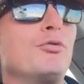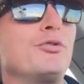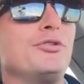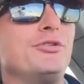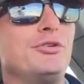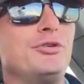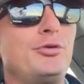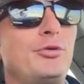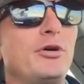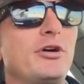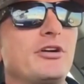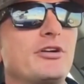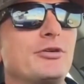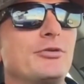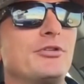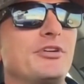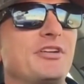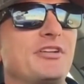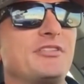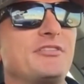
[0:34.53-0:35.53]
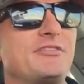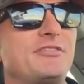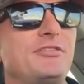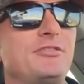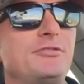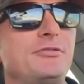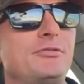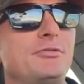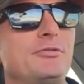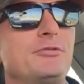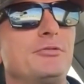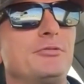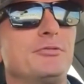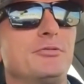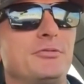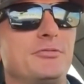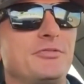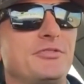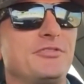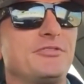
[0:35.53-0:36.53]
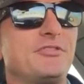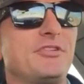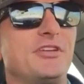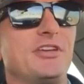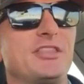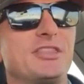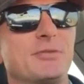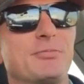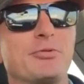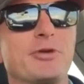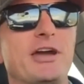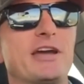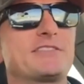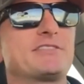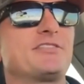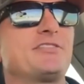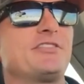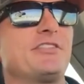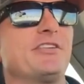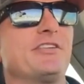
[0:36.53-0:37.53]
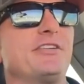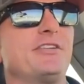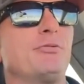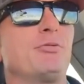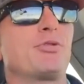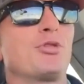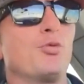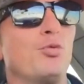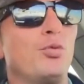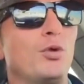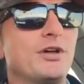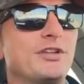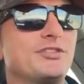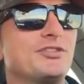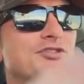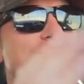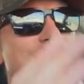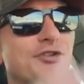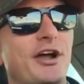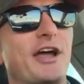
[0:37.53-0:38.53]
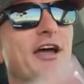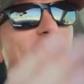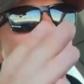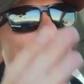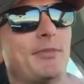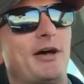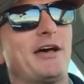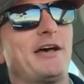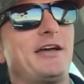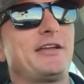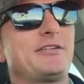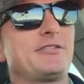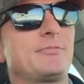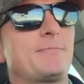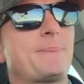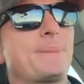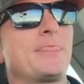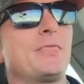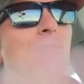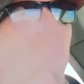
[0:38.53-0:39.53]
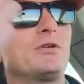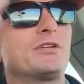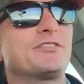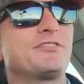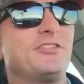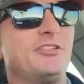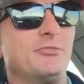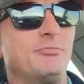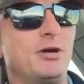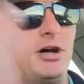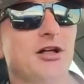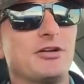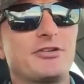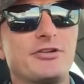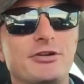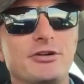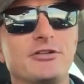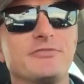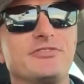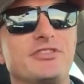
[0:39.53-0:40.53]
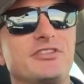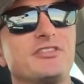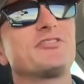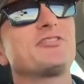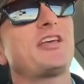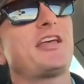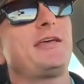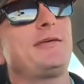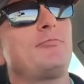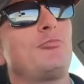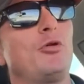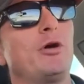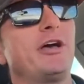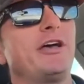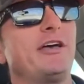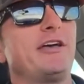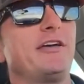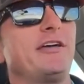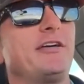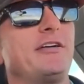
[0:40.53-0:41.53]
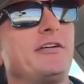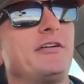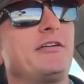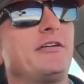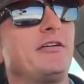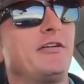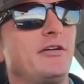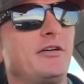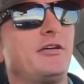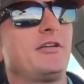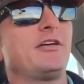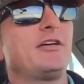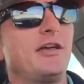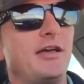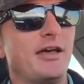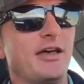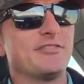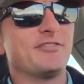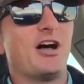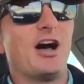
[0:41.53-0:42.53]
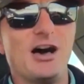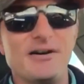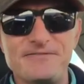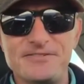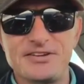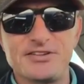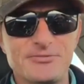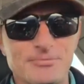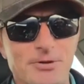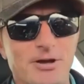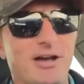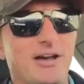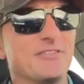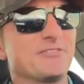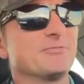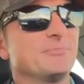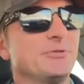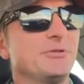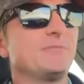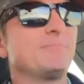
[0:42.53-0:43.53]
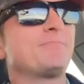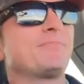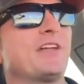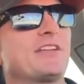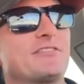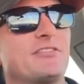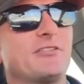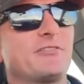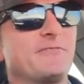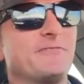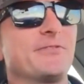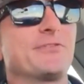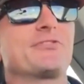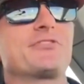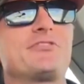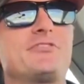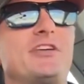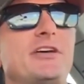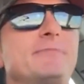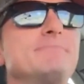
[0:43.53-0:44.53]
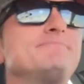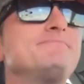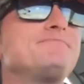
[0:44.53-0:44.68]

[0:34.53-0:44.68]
You are going to hit the practice area with a one-track mind. You want to see the ball curve the same way as often as possible. That's our first step.